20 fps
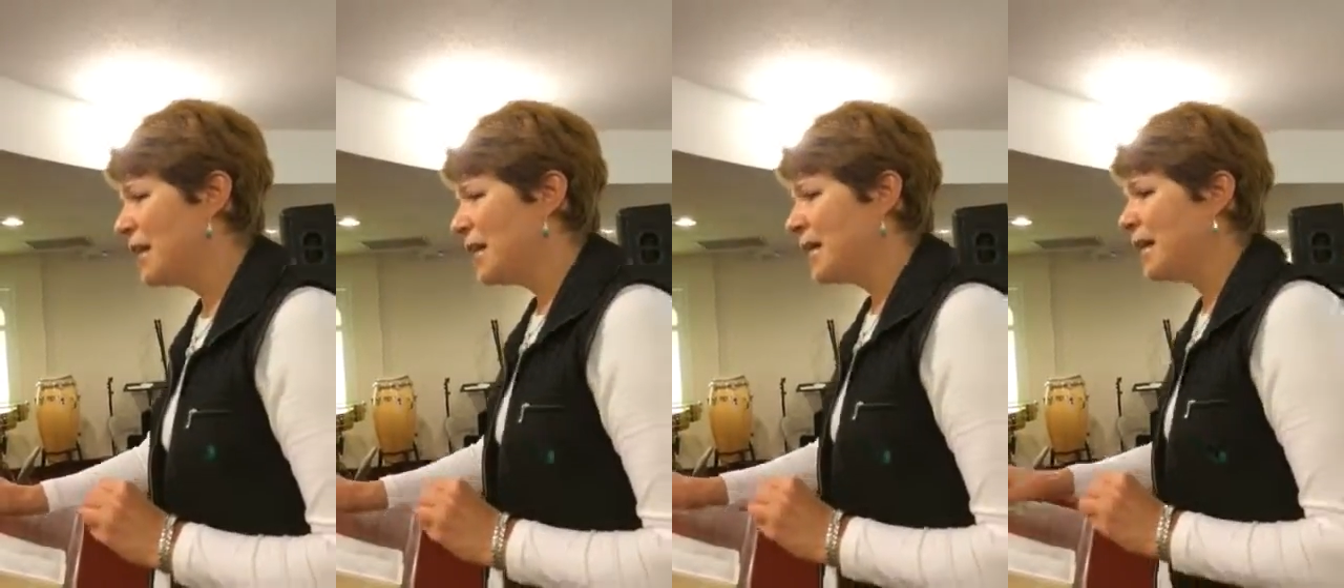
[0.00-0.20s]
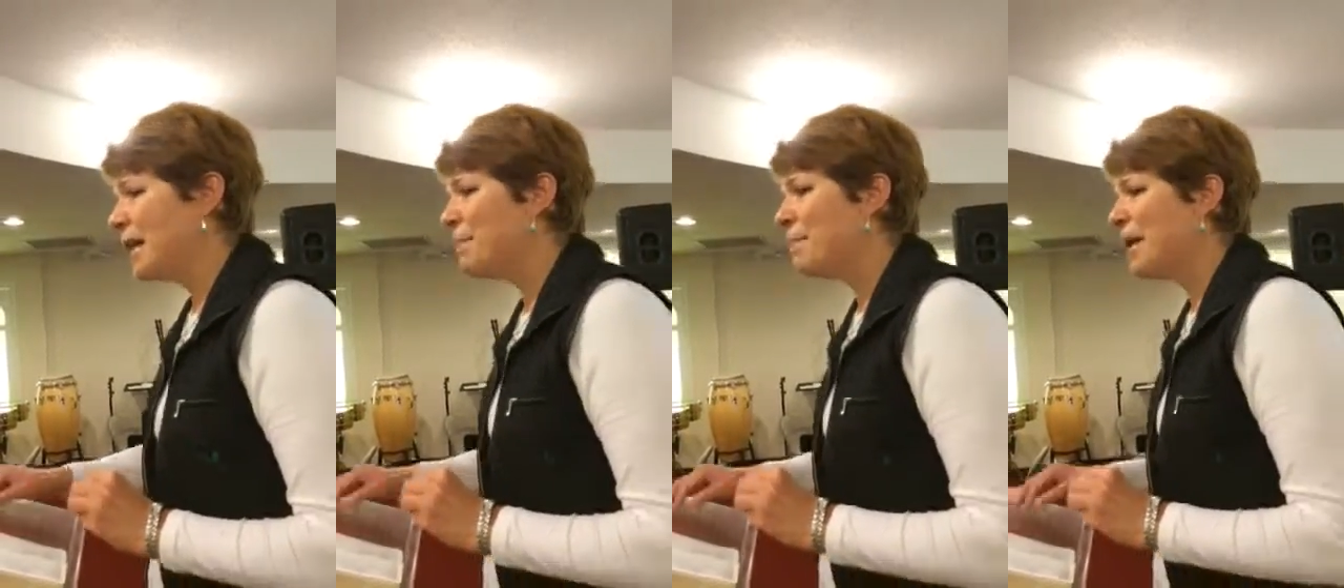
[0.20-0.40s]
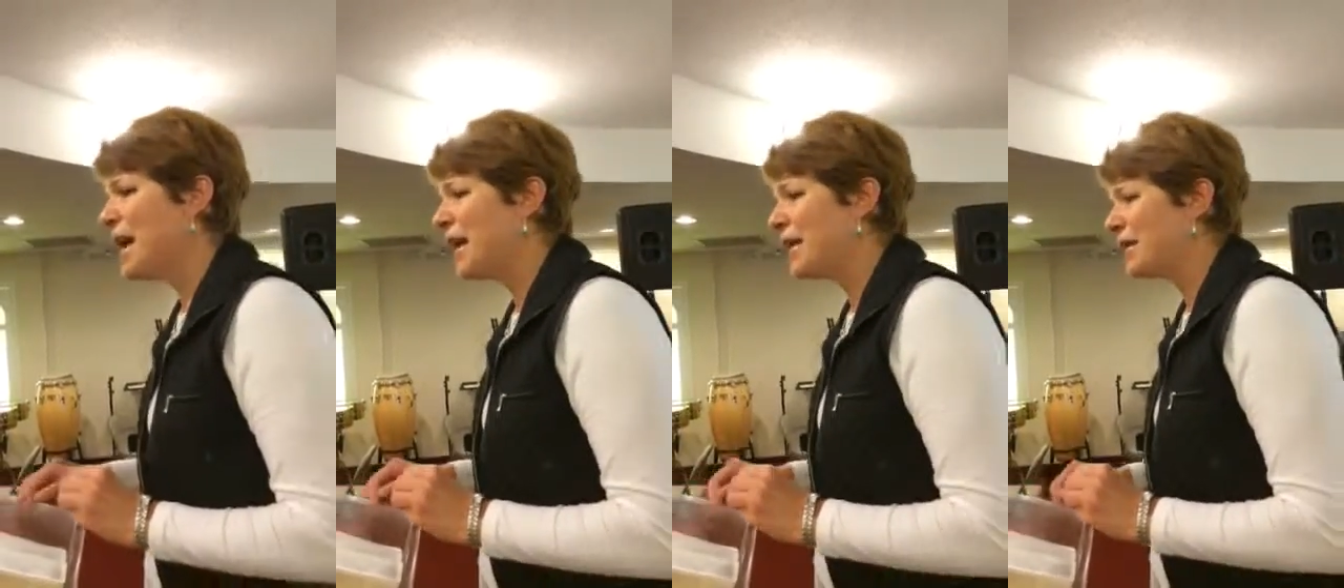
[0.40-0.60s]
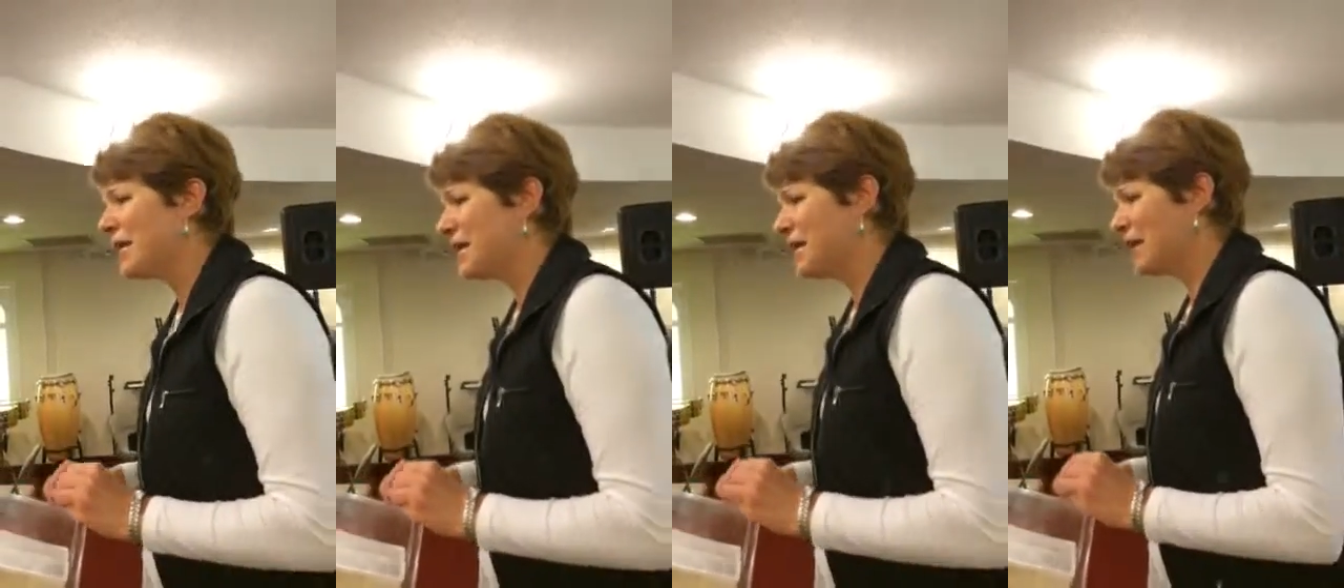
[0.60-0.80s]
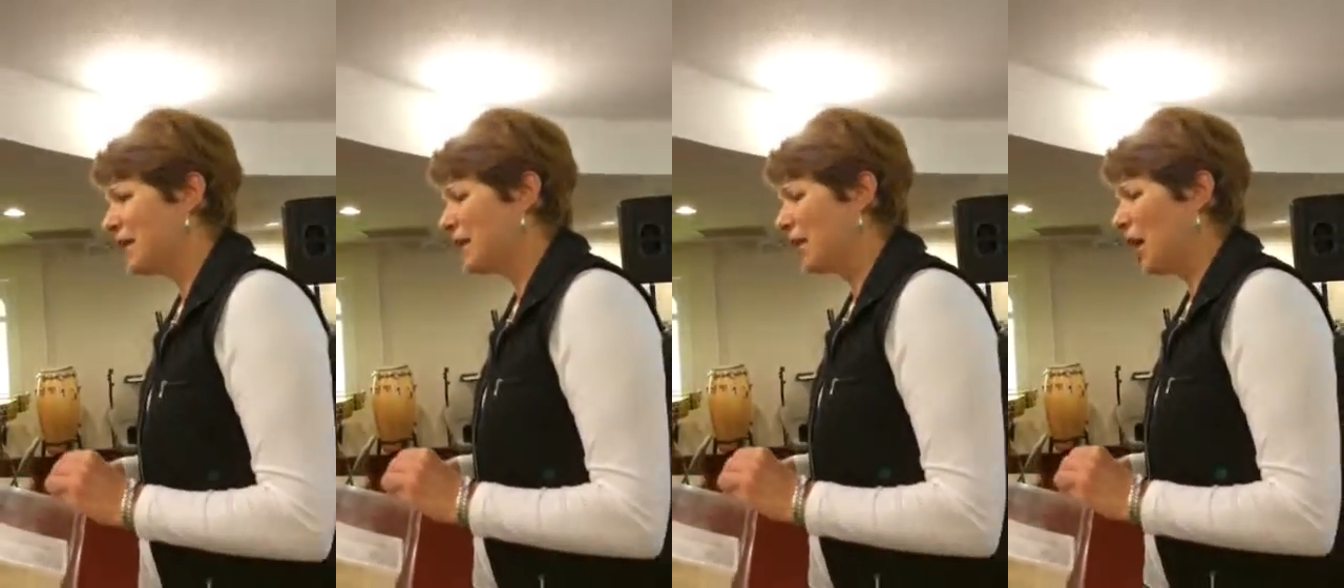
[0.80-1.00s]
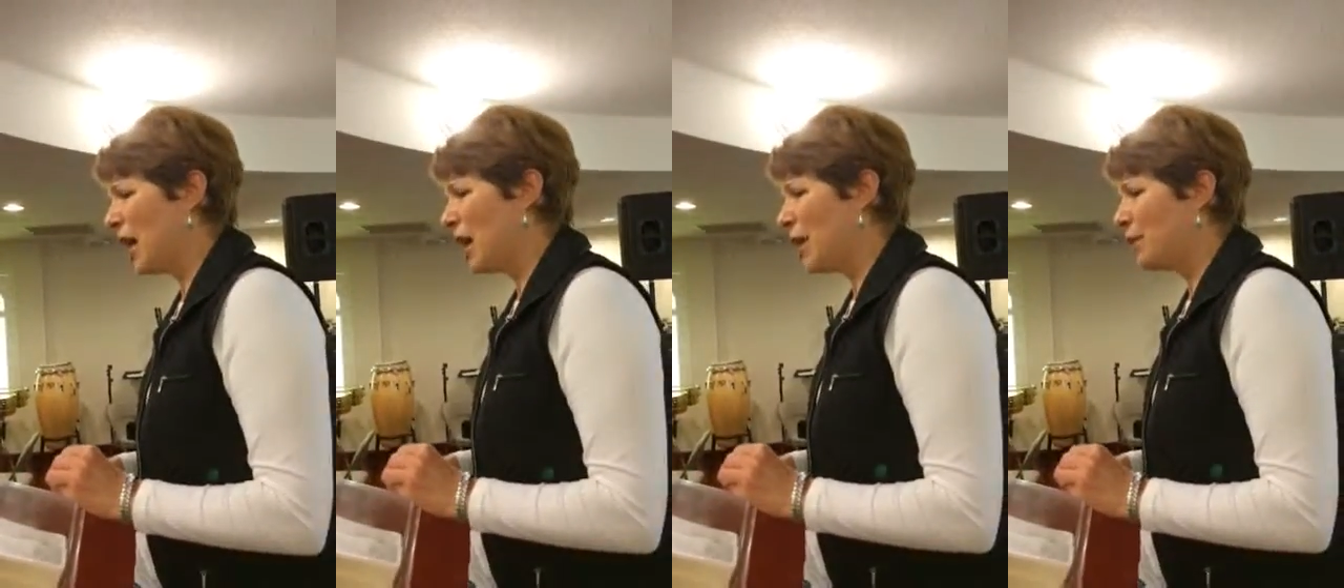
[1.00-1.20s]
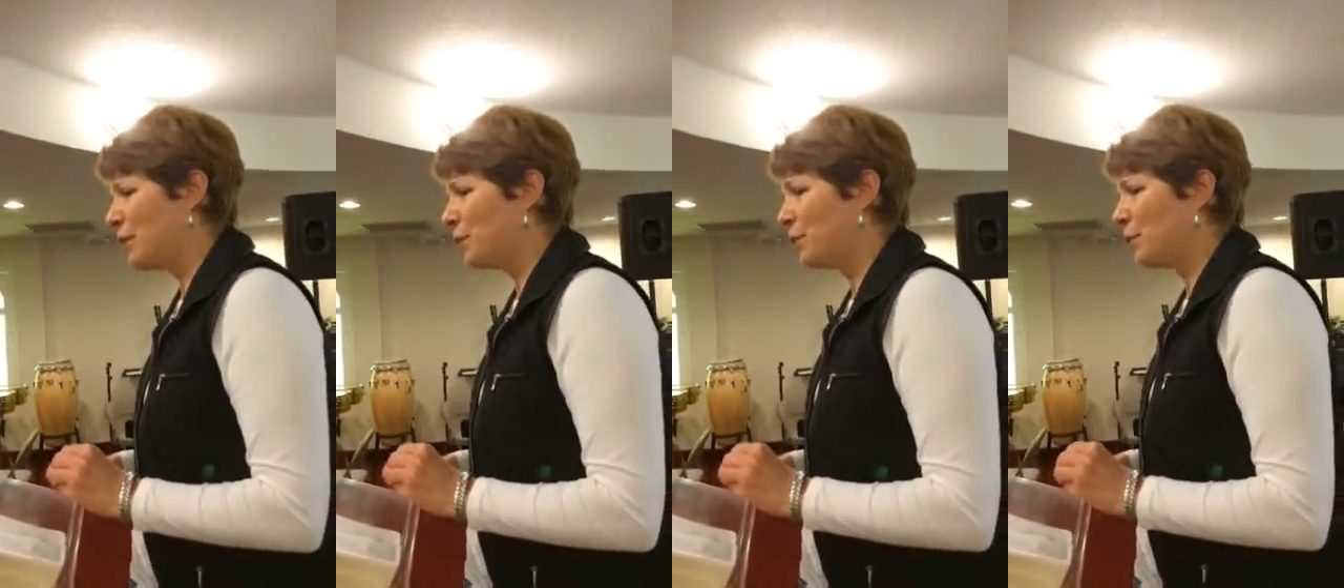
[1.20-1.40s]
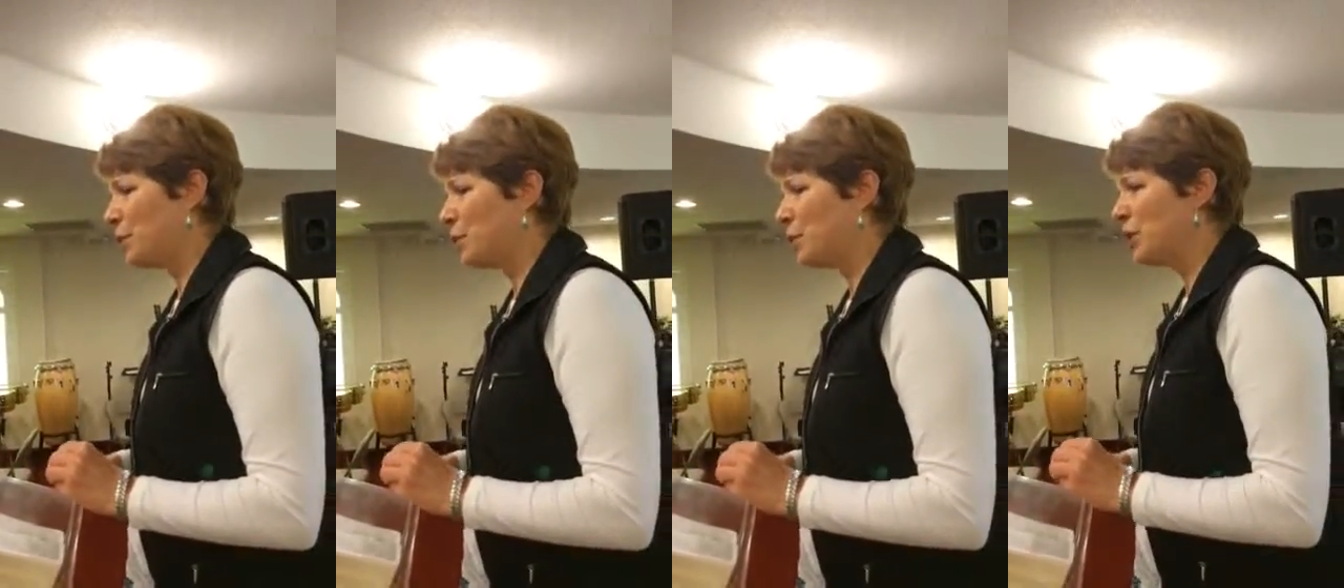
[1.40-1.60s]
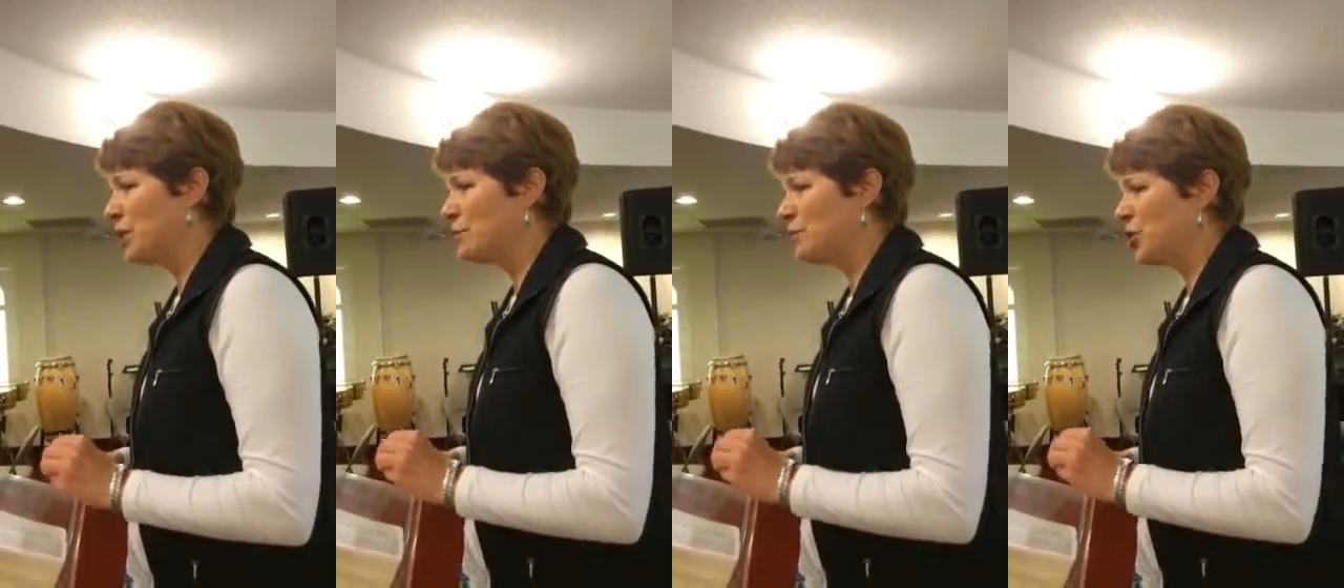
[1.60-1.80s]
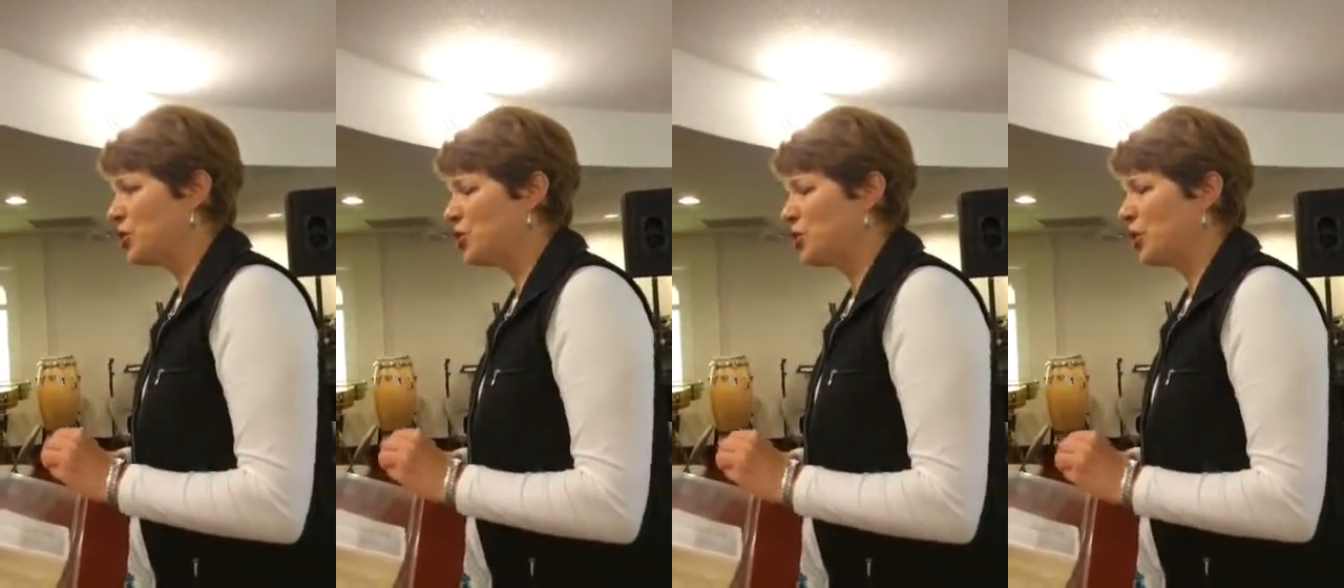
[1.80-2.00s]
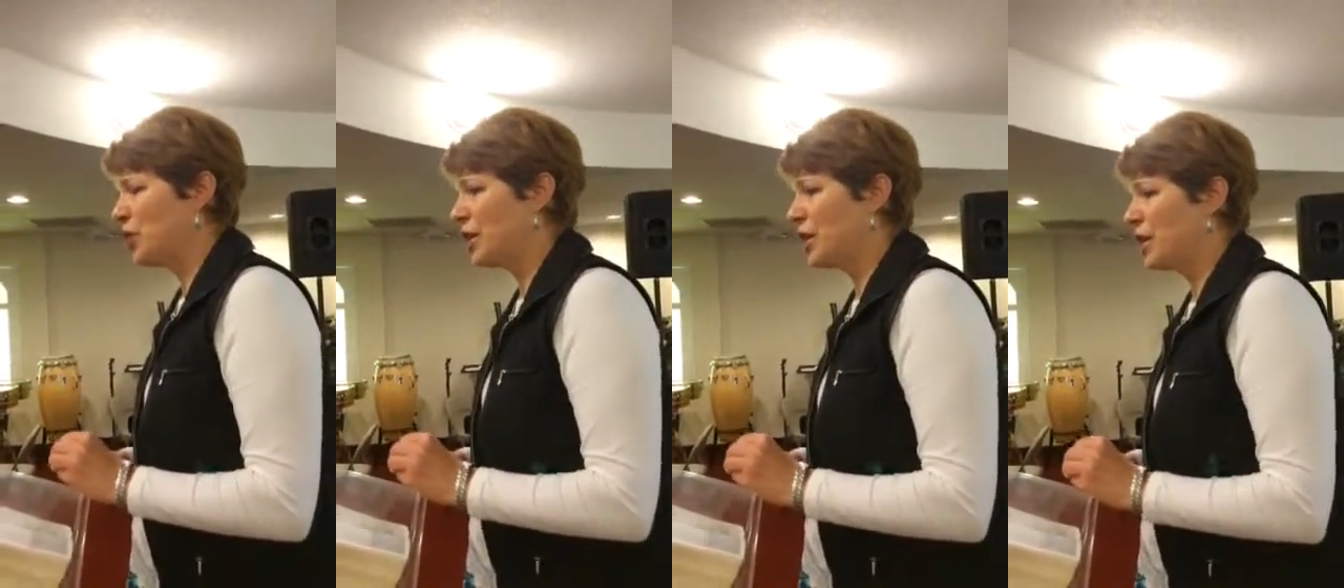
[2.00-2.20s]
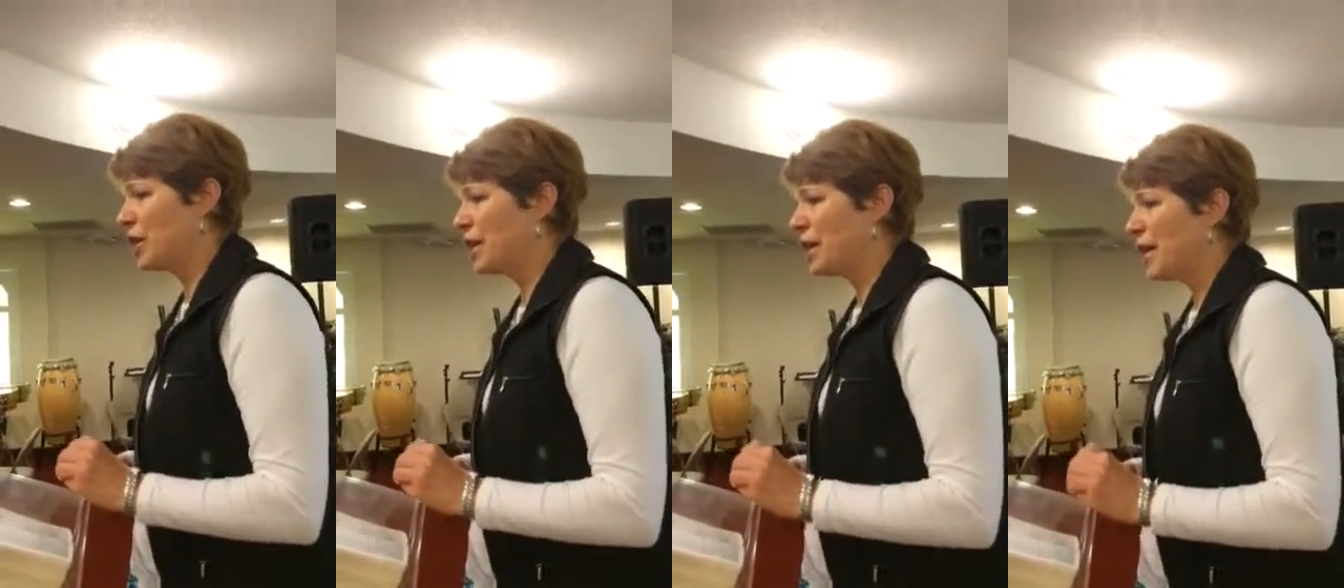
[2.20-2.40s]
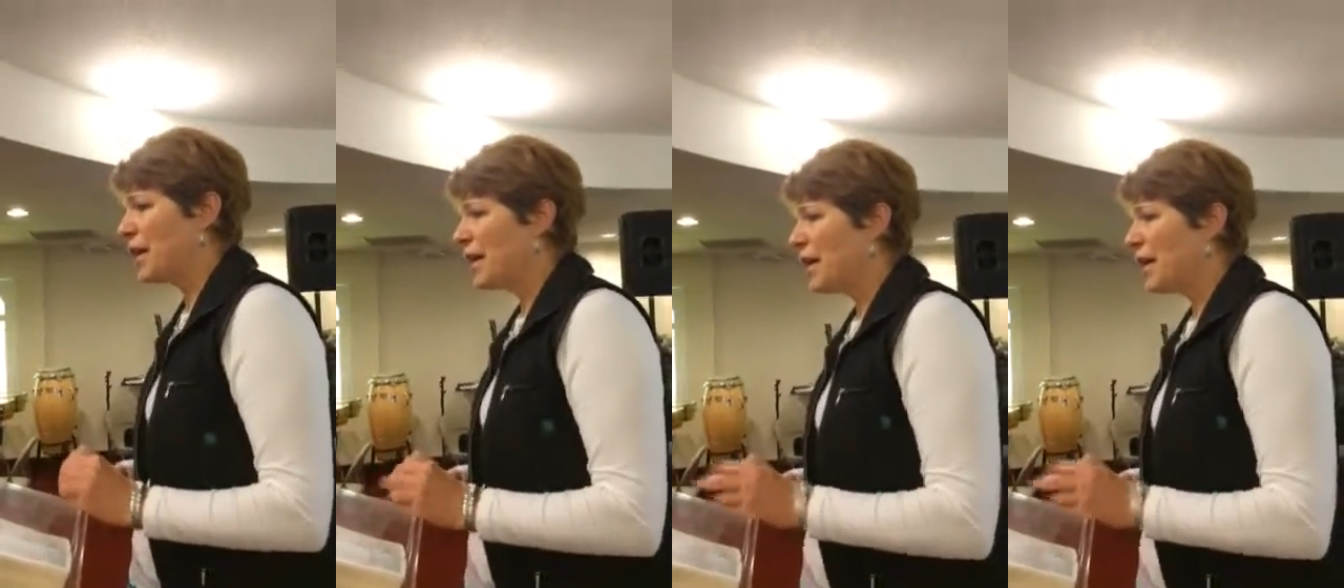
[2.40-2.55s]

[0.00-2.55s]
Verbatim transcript: he made us alive with Mashiach.